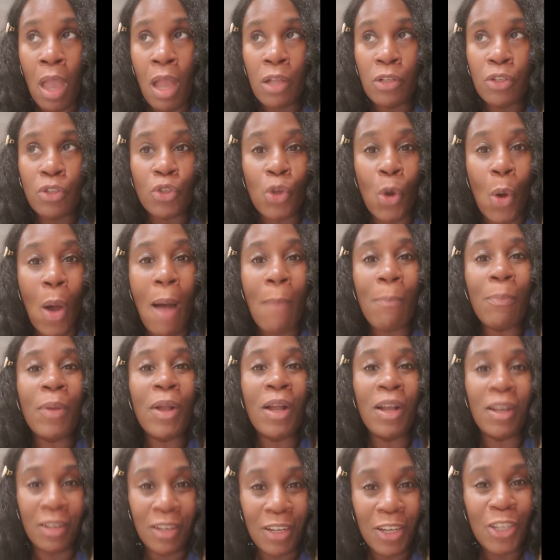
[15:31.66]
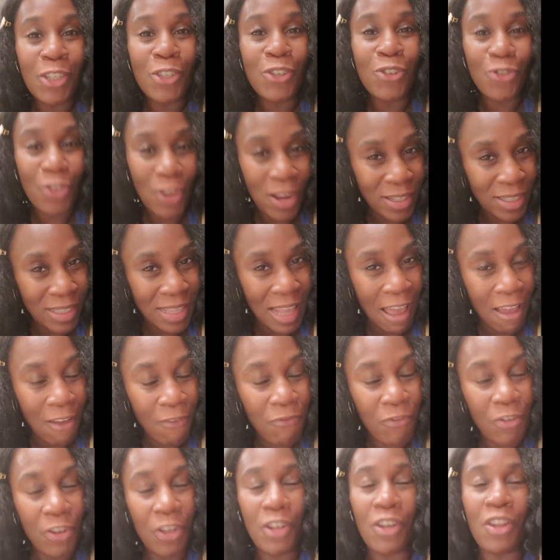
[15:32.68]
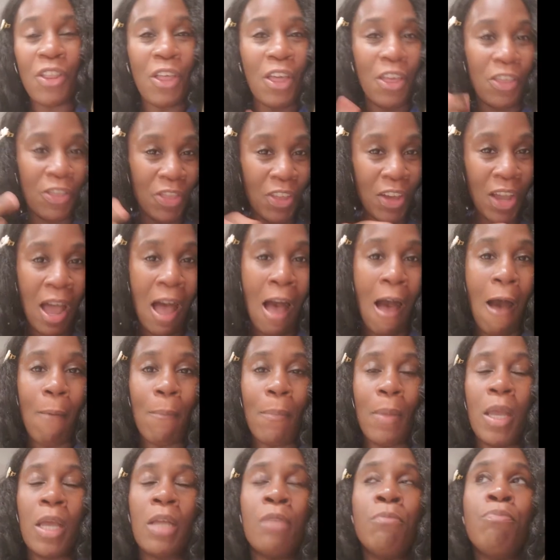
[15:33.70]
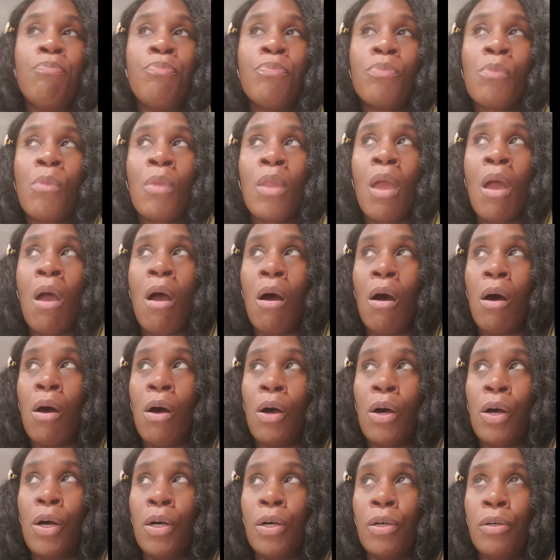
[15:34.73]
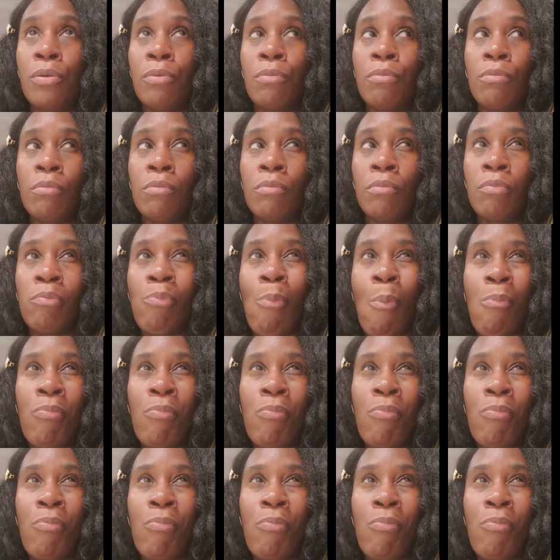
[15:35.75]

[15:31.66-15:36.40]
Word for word: So I'm gonna address that vid the, the comment. Um,